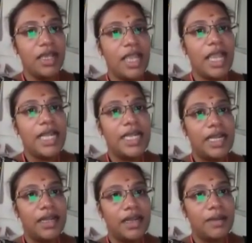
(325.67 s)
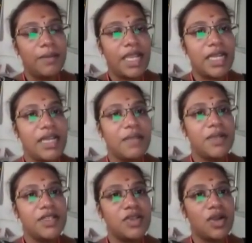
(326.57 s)
It mainly
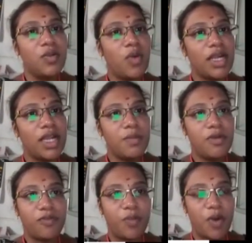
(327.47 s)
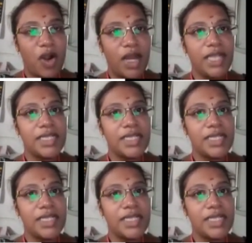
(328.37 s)
depends on what type of product,